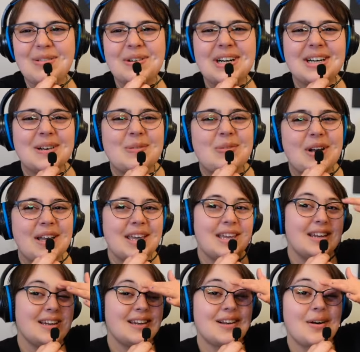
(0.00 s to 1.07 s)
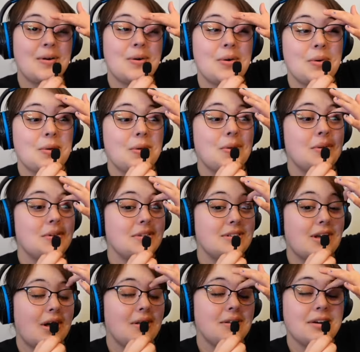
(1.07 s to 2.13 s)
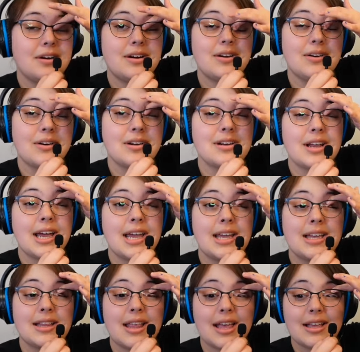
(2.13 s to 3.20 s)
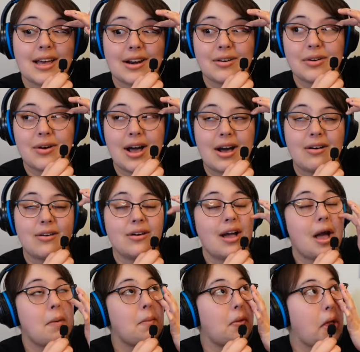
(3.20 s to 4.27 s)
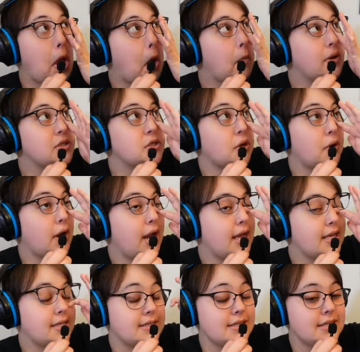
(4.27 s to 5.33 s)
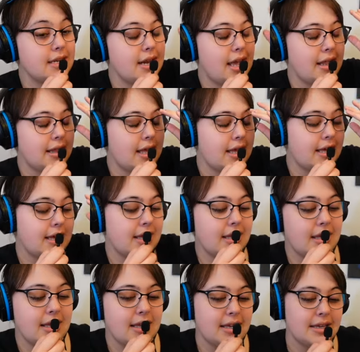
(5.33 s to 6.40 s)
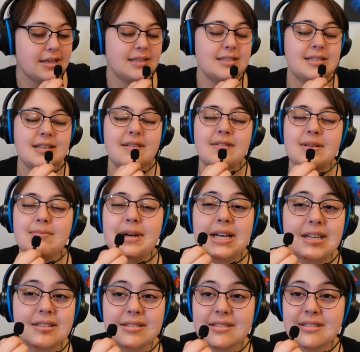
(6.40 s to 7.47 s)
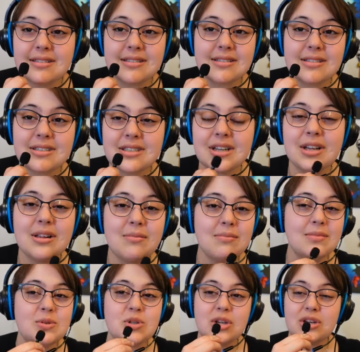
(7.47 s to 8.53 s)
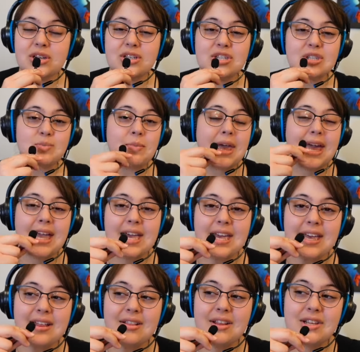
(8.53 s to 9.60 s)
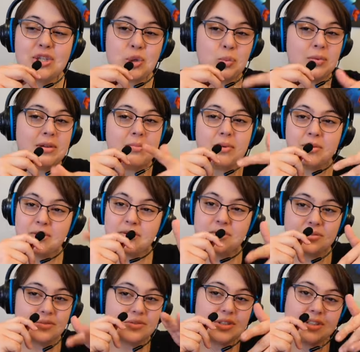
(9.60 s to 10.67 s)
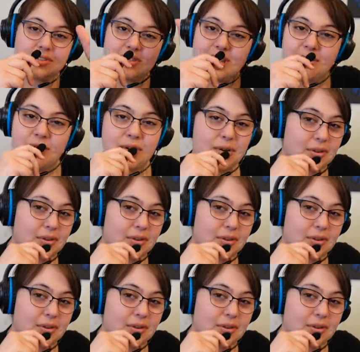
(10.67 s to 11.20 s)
what, fucking a whole dollar or a night? Like, I don't know, how much are crayons today? Like, $7? She couldn't just pay it and let you people just leave her